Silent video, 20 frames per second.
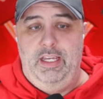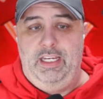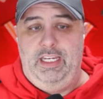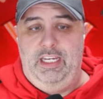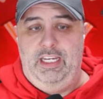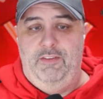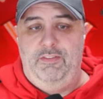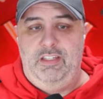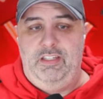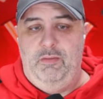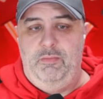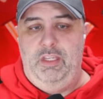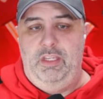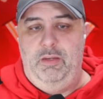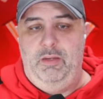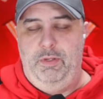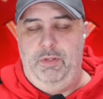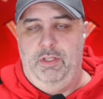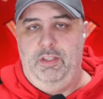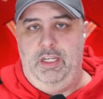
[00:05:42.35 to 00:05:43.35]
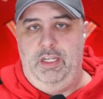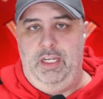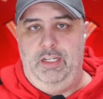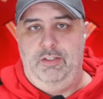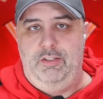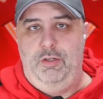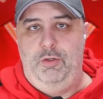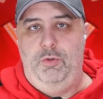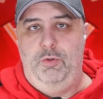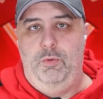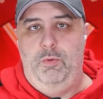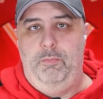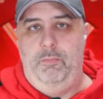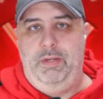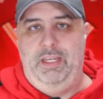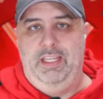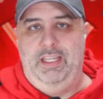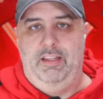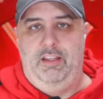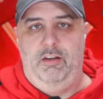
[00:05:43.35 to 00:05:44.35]
gives him the ability to be
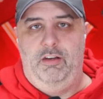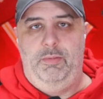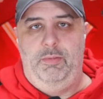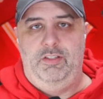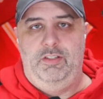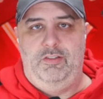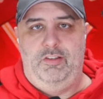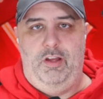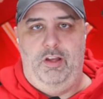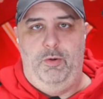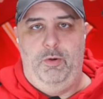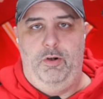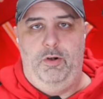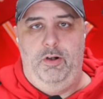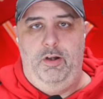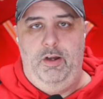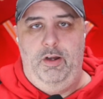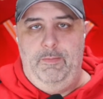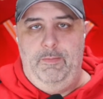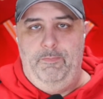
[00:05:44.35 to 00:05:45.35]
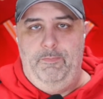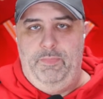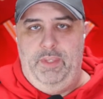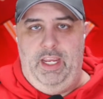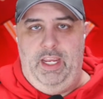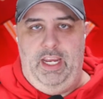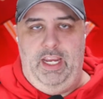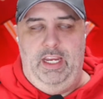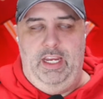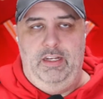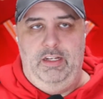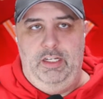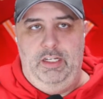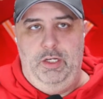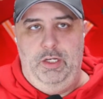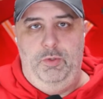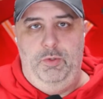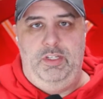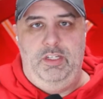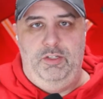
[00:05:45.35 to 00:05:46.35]
a little bit slower and
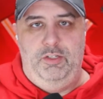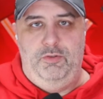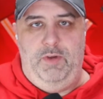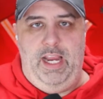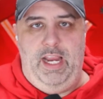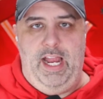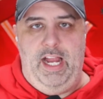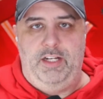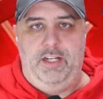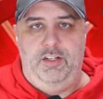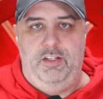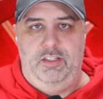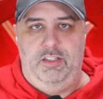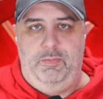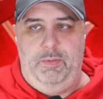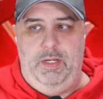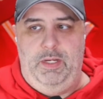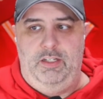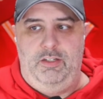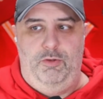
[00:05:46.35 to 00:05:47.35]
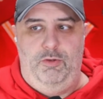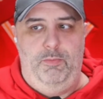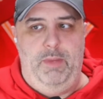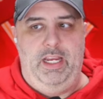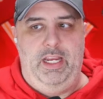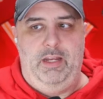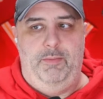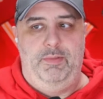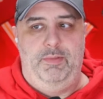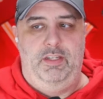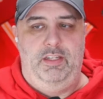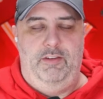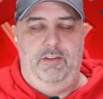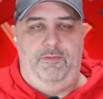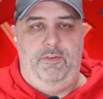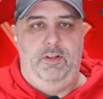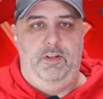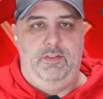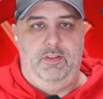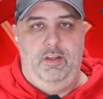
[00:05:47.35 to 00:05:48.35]
use his reaction speed to make up the
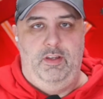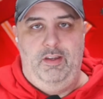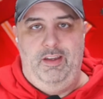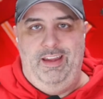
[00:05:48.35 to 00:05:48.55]
difference.